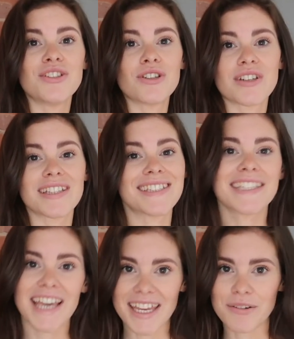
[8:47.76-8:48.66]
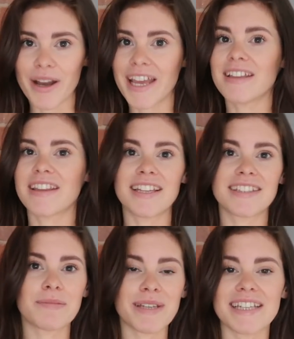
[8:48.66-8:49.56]
you're looking to gain weight, then it's
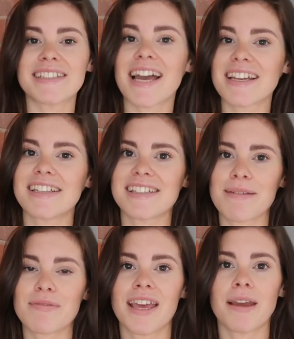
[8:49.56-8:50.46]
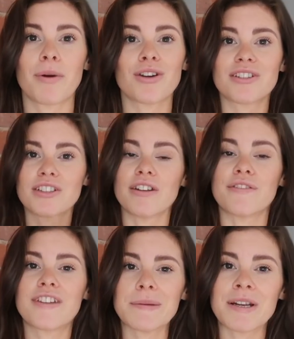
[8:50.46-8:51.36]
going to be exactly the same thing, but you're just going to
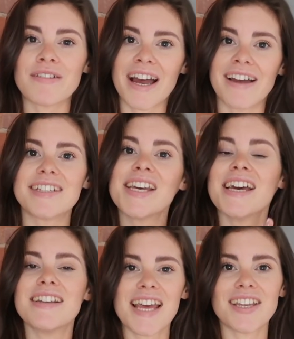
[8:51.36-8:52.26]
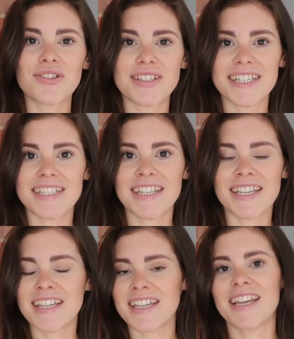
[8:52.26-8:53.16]
flip it around. Take your
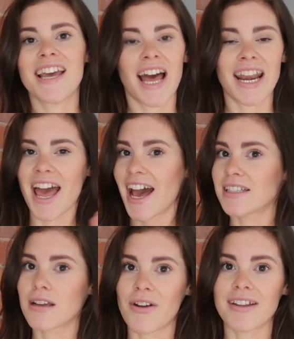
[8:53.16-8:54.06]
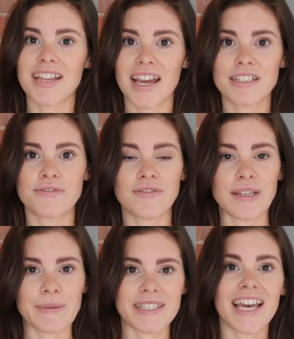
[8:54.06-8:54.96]
TDEE and add around 10 to
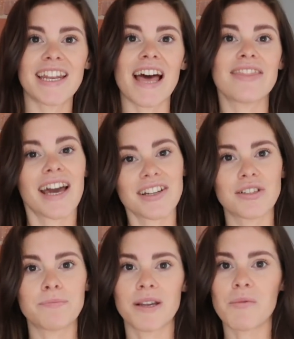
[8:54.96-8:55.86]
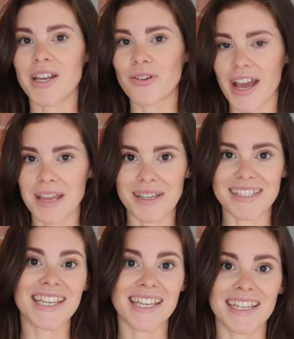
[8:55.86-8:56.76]
15%, and that should be where you're aiming
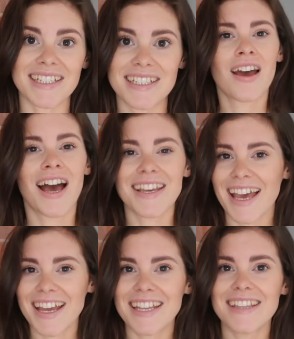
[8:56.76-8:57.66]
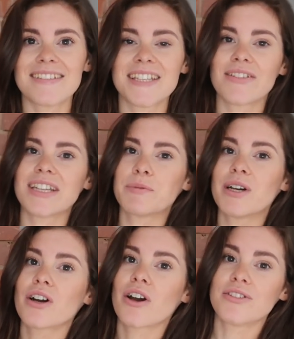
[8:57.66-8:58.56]
to eat. Again, in this series, we
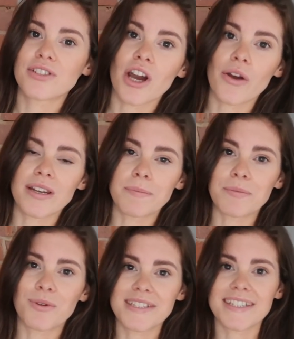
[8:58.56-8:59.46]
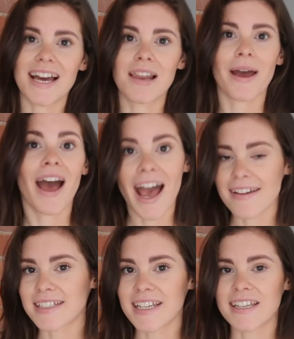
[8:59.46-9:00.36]
are going to go in a bit more detail about how
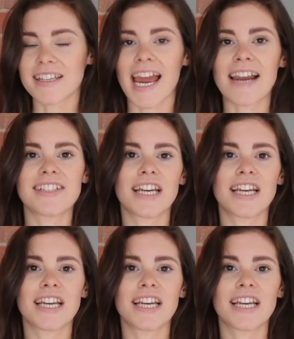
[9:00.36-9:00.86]
to eat in a calorie